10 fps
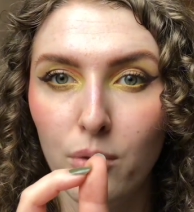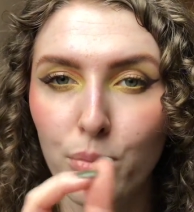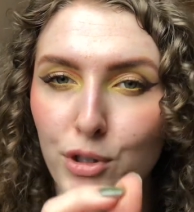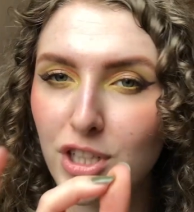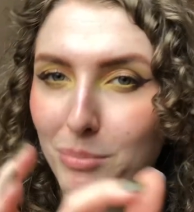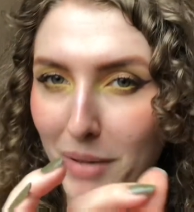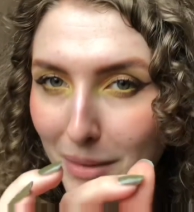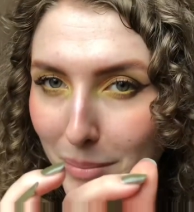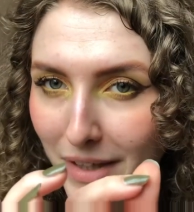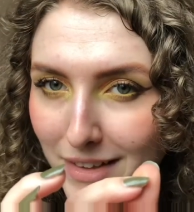project
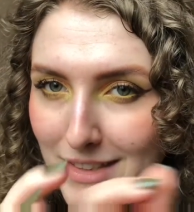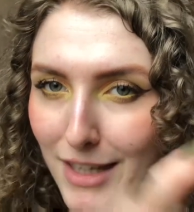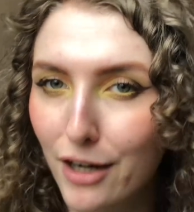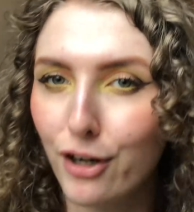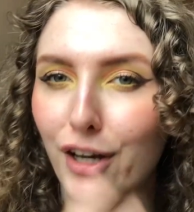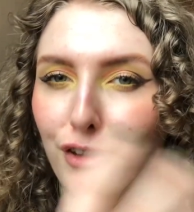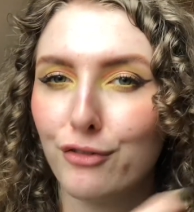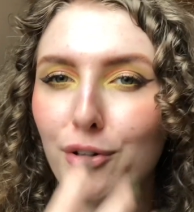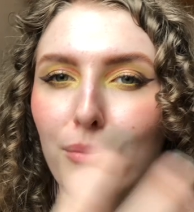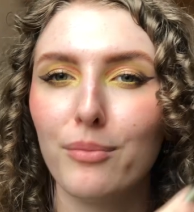pen palettes there kind
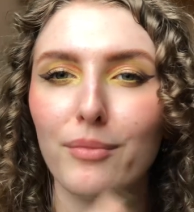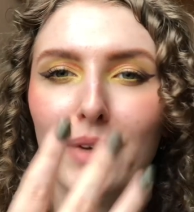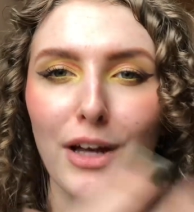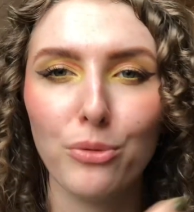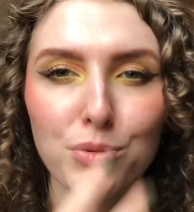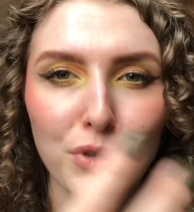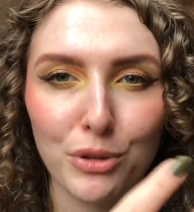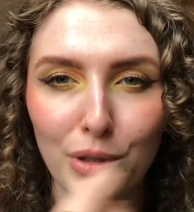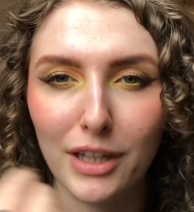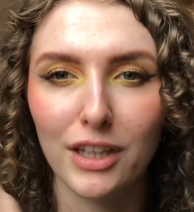of helps me
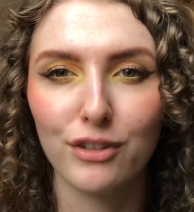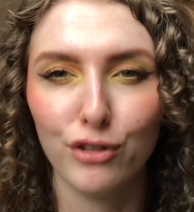to like